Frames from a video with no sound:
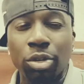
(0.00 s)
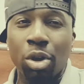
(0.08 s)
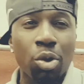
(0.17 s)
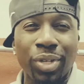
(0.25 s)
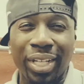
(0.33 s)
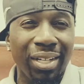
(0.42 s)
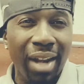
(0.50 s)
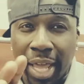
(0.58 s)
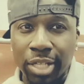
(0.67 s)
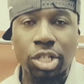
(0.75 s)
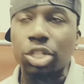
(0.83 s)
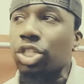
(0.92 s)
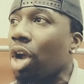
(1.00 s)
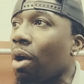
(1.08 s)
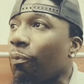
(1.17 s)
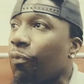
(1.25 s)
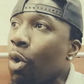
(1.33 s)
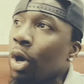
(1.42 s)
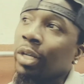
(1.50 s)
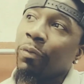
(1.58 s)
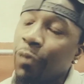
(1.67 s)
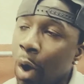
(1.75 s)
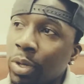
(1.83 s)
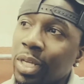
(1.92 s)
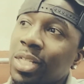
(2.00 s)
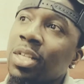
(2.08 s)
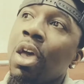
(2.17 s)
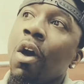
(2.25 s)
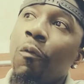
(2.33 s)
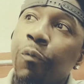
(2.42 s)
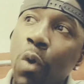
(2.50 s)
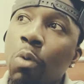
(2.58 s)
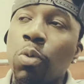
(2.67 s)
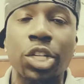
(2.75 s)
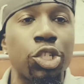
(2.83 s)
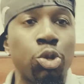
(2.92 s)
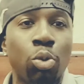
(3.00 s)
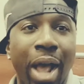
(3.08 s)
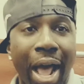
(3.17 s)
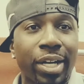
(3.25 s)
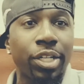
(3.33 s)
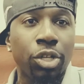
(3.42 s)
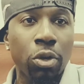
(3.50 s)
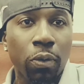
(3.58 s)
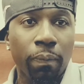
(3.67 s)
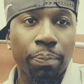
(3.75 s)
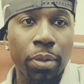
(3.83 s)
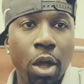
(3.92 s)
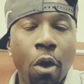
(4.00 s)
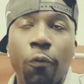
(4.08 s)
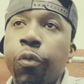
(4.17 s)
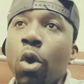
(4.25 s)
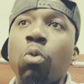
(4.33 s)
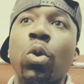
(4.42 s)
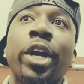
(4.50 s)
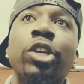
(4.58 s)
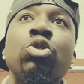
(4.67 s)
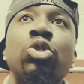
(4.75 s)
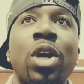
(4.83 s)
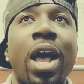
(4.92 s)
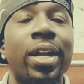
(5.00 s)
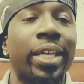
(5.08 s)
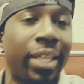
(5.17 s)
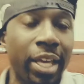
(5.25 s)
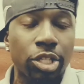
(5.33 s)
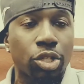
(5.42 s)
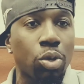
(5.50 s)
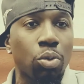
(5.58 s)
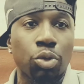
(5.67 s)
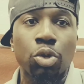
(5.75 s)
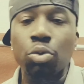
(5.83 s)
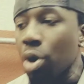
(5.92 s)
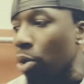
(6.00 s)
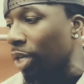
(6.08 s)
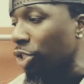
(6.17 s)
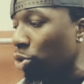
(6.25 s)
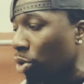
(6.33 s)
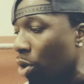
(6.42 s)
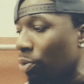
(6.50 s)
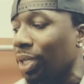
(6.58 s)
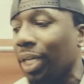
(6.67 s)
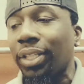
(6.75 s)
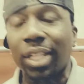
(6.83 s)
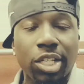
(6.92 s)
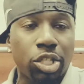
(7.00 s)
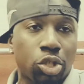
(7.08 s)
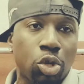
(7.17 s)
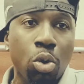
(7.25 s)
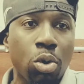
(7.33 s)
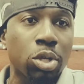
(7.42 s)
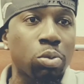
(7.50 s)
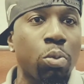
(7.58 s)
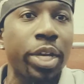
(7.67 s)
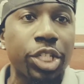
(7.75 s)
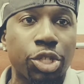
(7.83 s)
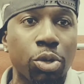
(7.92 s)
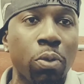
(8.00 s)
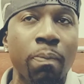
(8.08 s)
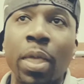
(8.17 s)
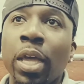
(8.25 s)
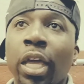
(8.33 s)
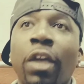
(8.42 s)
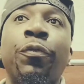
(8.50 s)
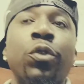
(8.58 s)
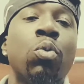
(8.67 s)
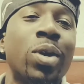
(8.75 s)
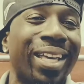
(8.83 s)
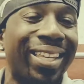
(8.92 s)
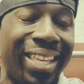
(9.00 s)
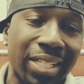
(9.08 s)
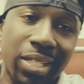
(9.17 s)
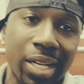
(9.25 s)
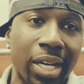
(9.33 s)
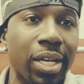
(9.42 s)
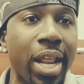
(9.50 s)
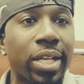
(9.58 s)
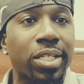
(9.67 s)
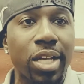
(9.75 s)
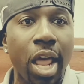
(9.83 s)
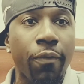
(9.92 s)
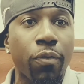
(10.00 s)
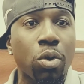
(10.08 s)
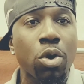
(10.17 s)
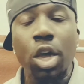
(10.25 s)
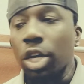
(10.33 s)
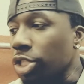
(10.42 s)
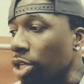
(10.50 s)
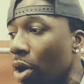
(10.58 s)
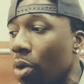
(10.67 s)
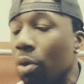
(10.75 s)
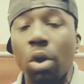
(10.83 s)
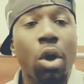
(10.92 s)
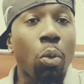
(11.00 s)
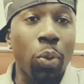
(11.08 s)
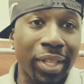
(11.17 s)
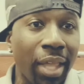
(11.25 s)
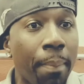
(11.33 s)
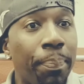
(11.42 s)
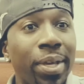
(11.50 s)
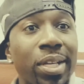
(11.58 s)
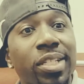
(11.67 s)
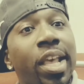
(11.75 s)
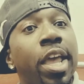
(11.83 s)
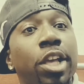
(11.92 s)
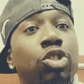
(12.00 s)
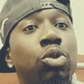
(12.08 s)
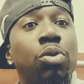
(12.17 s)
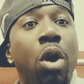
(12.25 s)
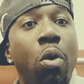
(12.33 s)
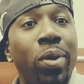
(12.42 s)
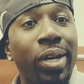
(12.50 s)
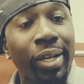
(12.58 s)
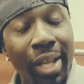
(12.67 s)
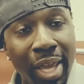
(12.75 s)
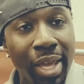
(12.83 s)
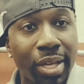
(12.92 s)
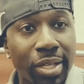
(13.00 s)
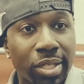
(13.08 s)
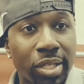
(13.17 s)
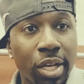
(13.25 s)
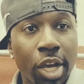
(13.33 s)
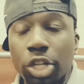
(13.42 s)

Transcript: You're going to need laser sharp focus for what you got to do for where you're trying to get to. You know that you're gonna need these tools with you if you wanna get to the next level. So, with that being said, you know what it is.